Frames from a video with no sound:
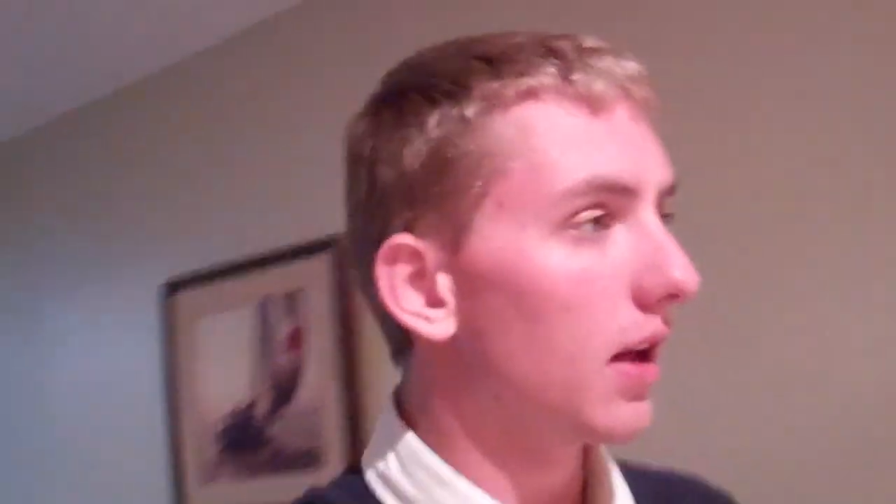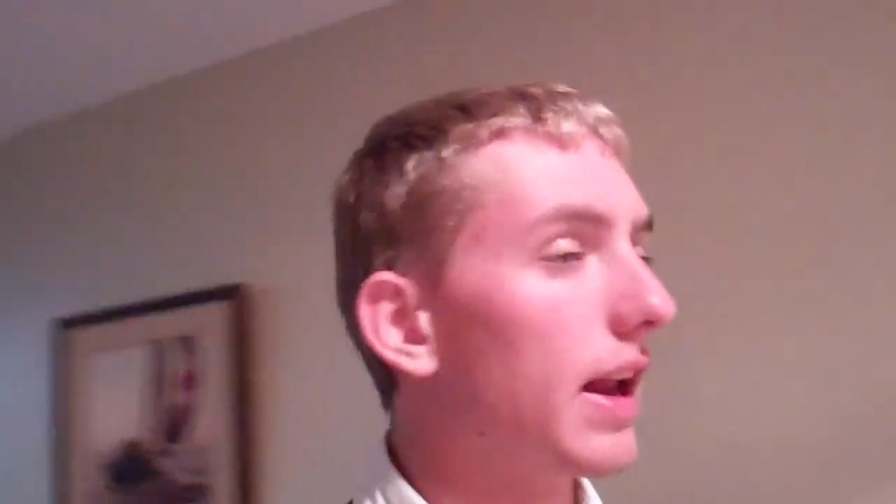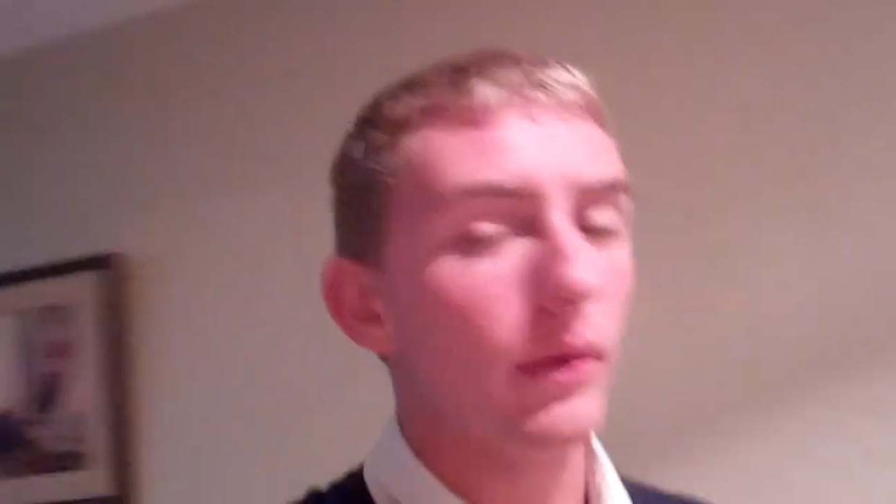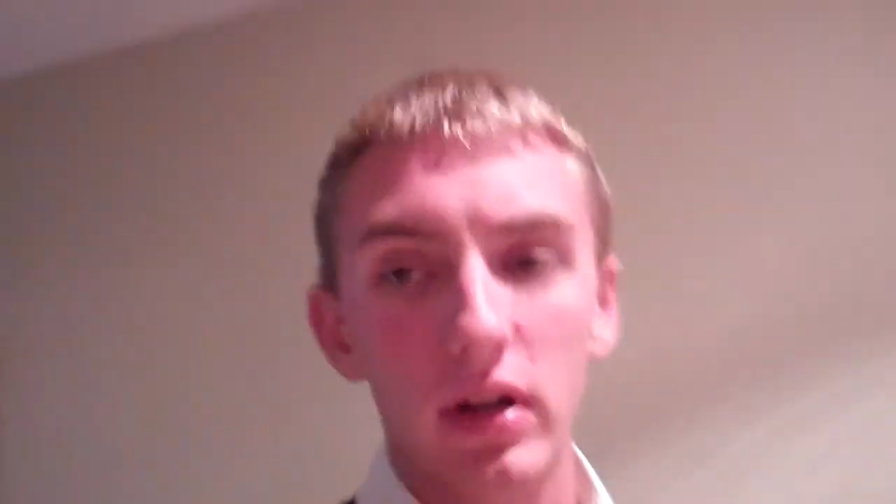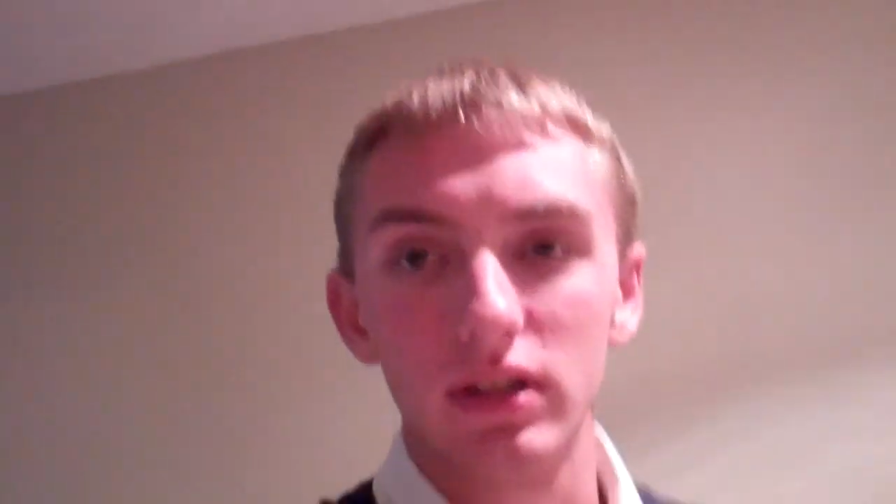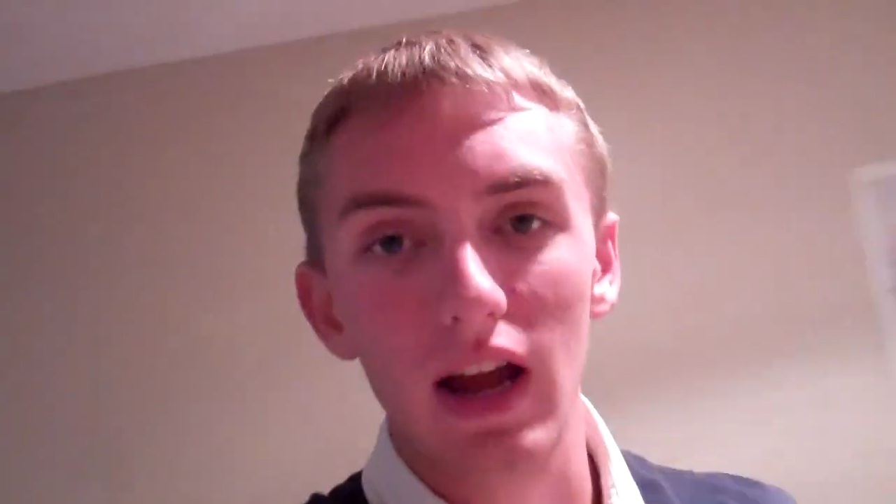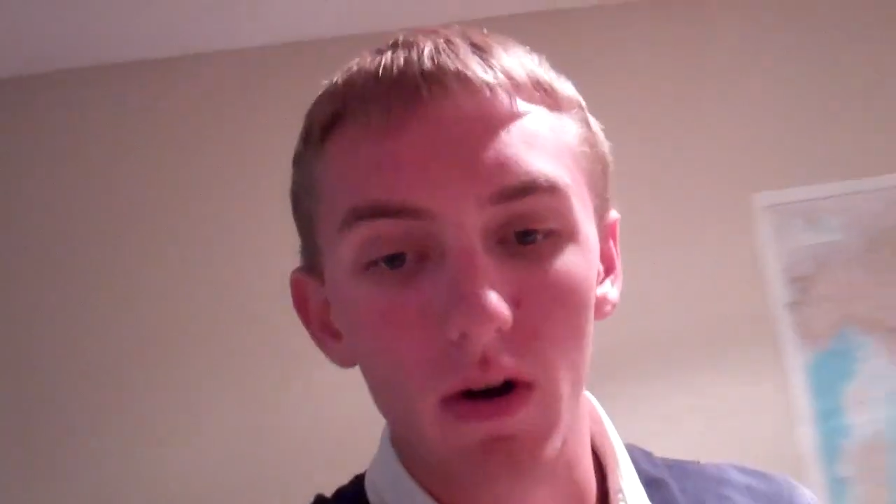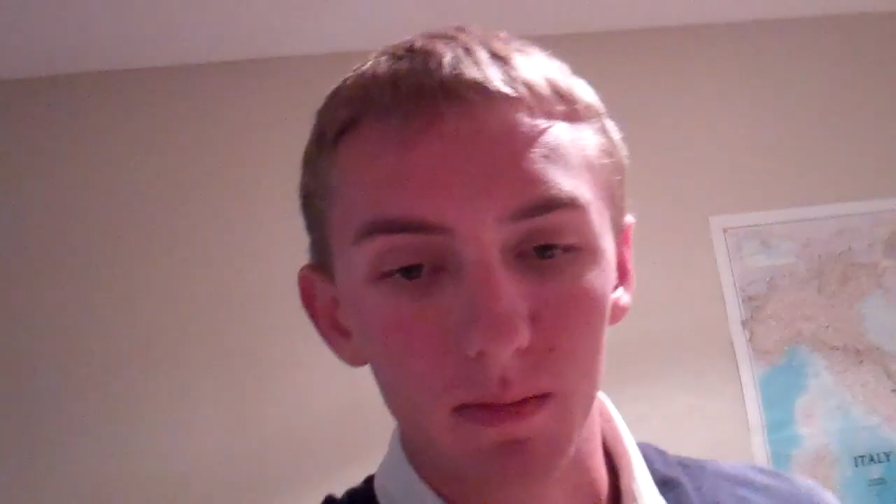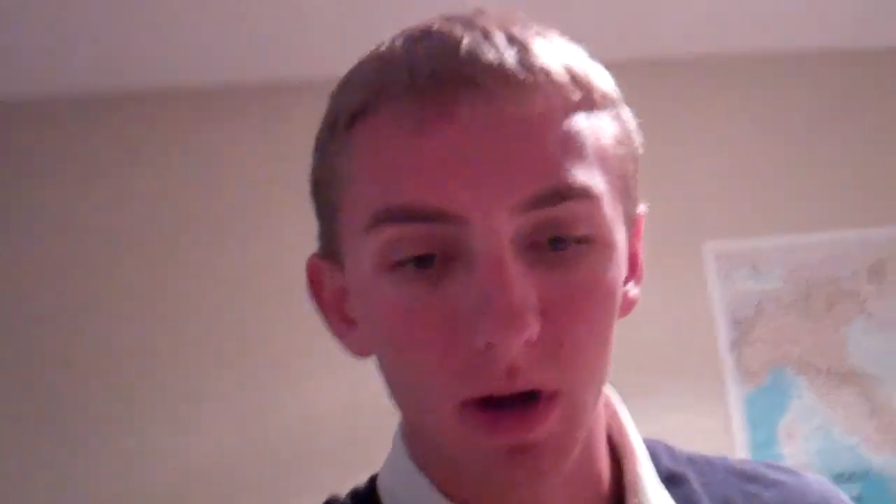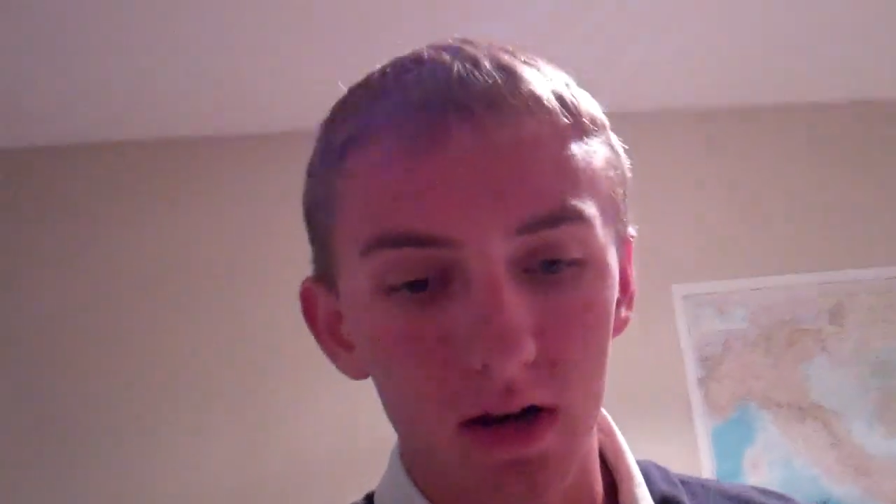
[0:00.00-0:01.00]
Anyways,
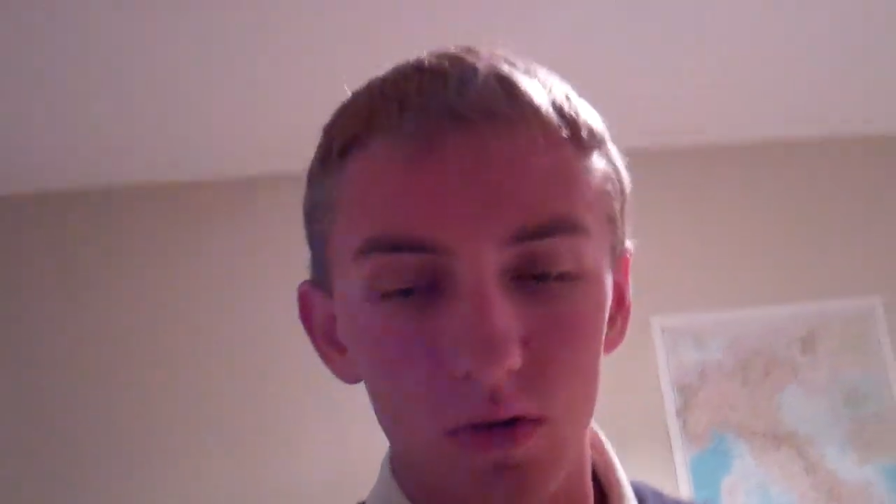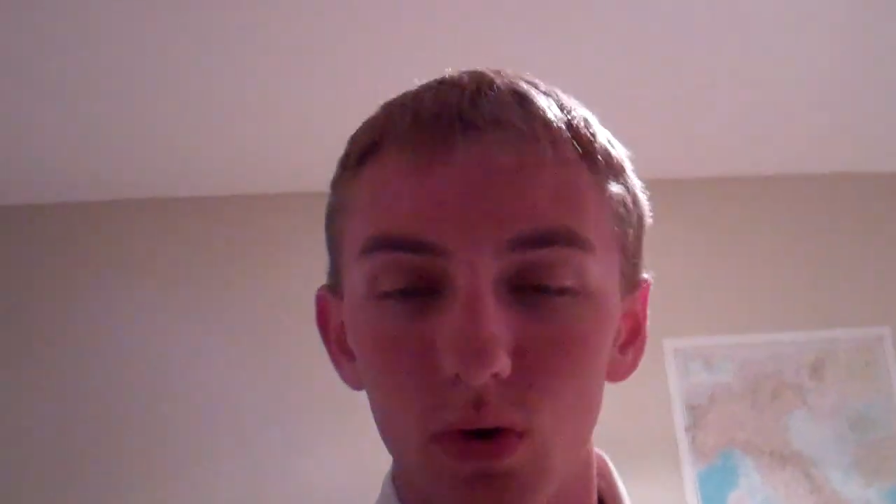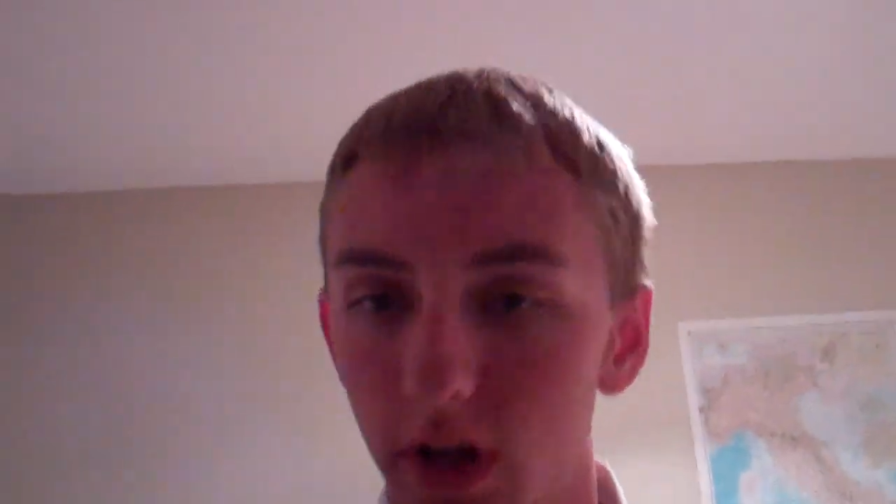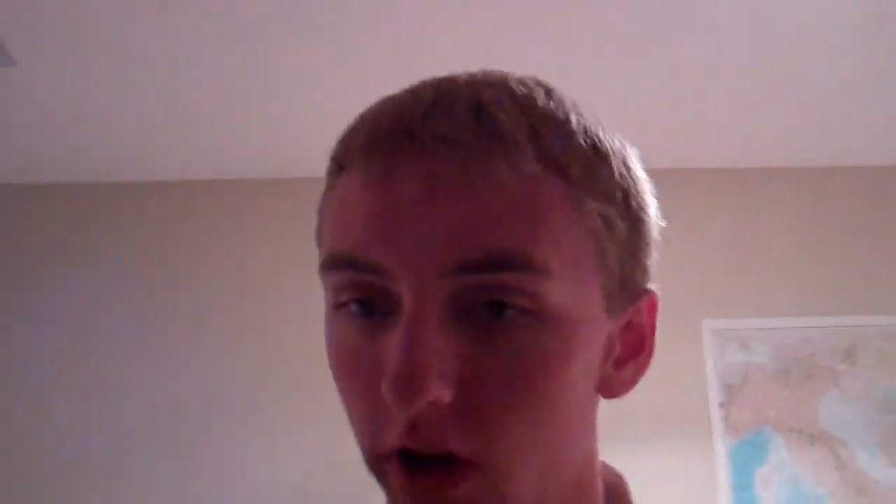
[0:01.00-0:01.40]
now I'm kind of doing